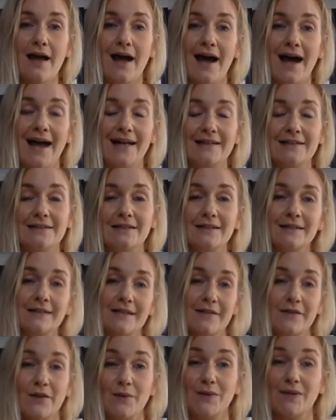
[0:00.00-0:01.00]
and
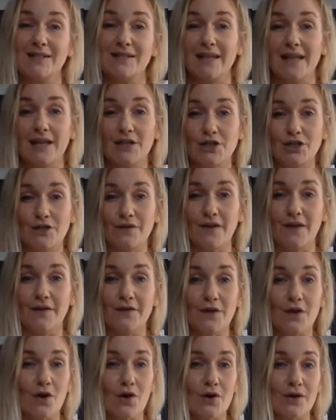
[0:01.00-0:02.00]
give you an indication of
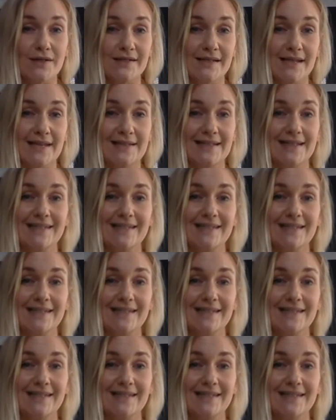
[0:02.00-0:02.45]
if your estate